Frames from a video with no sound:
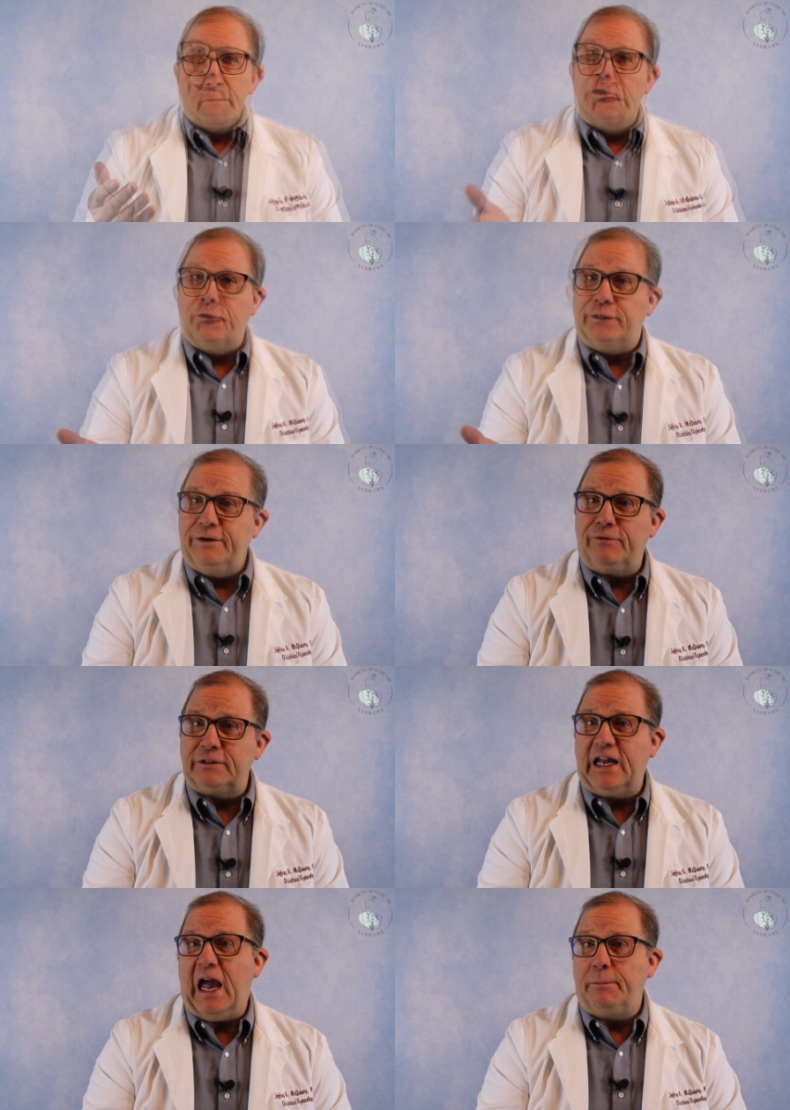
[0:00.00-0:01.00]
There are
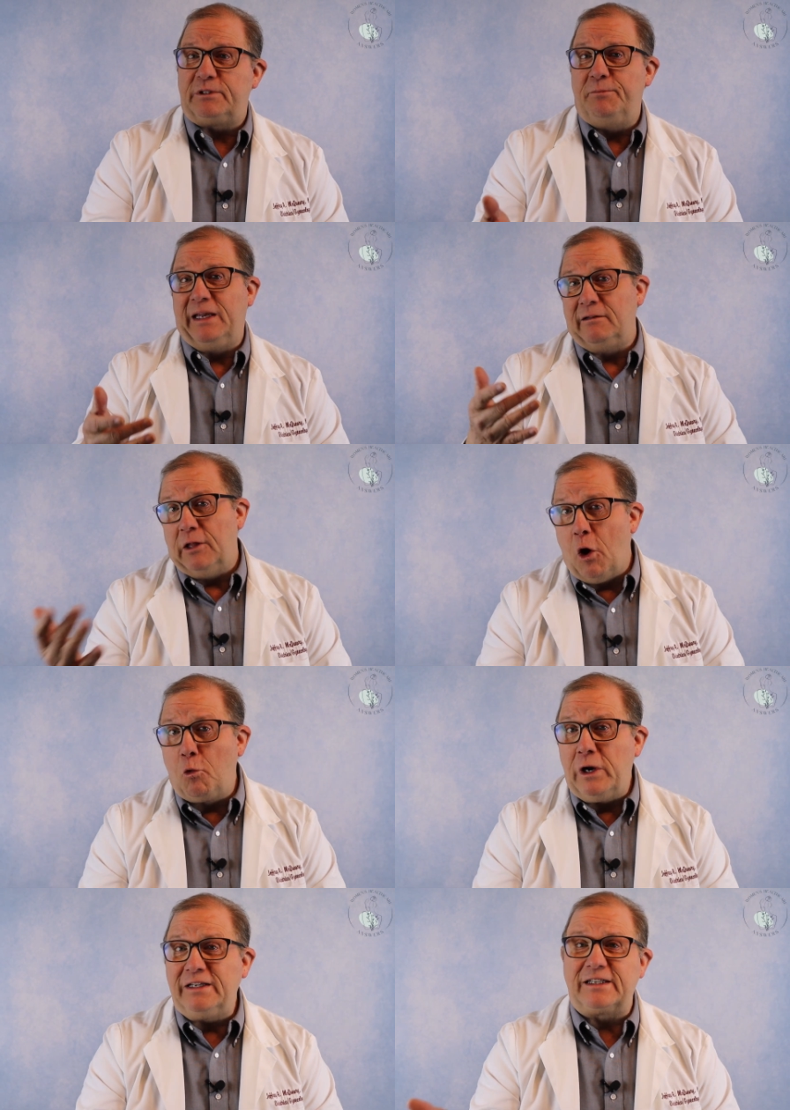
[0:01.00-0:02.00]
different types being low
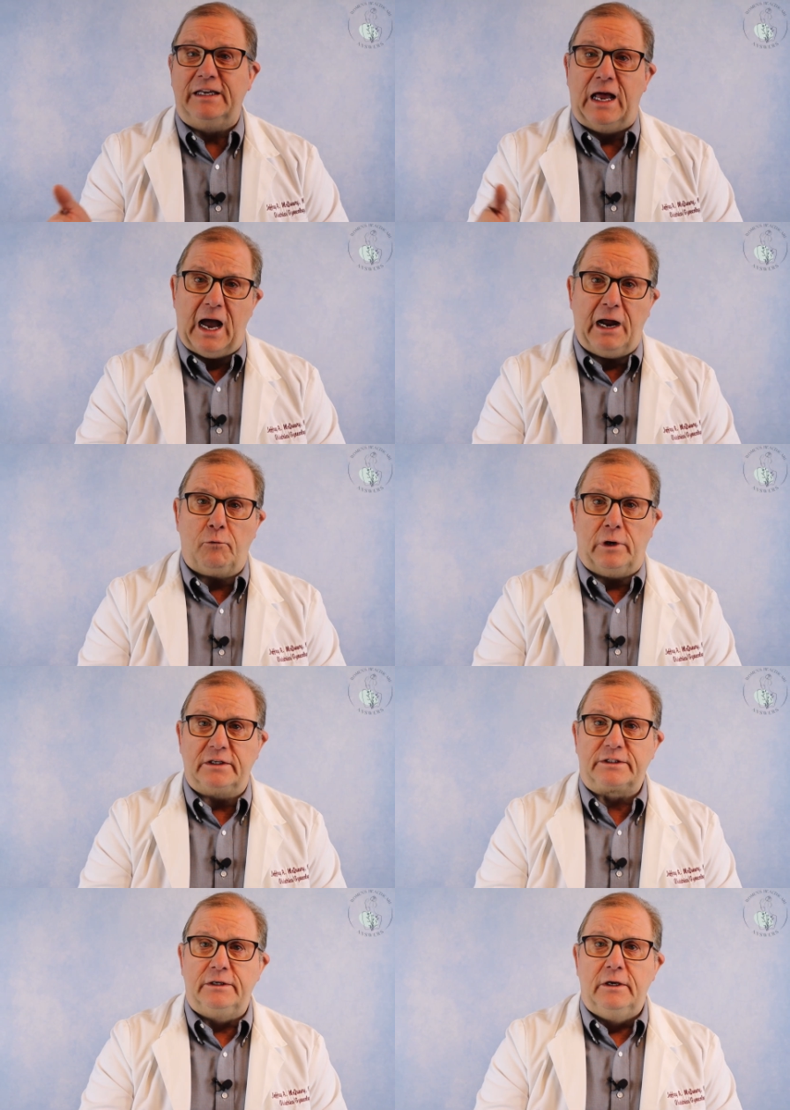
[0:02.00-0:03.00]
risk and high
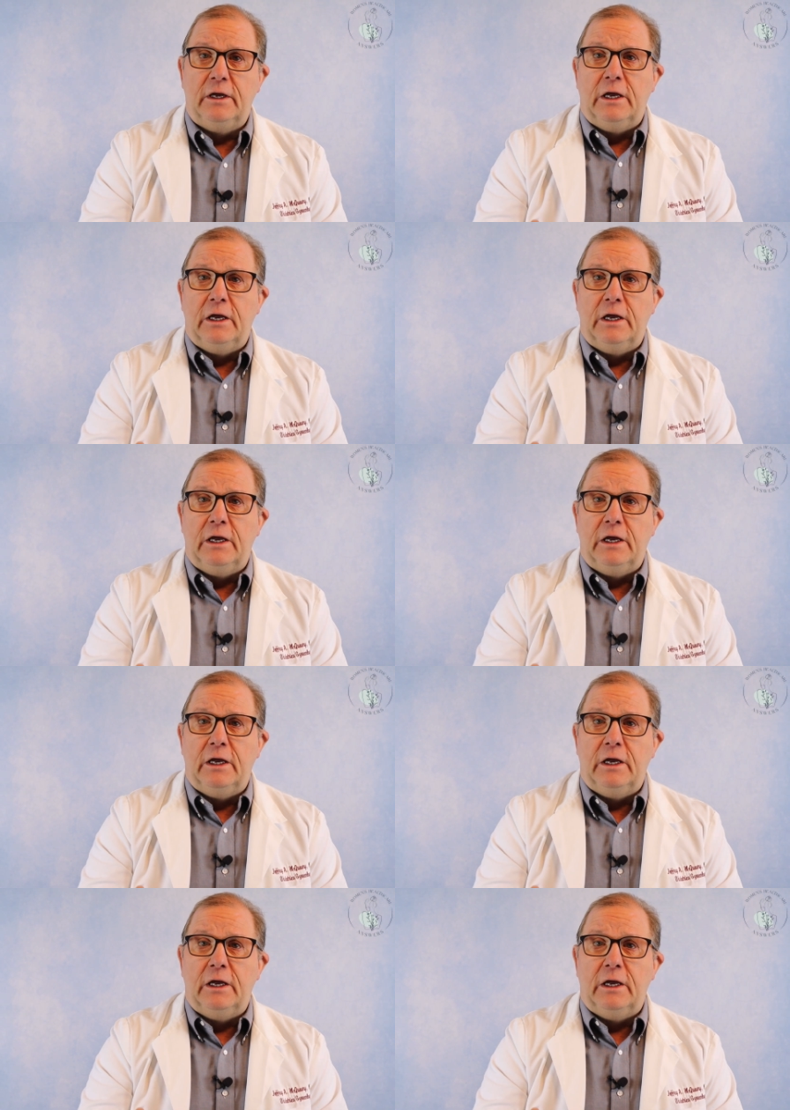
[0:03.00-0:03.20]
risk.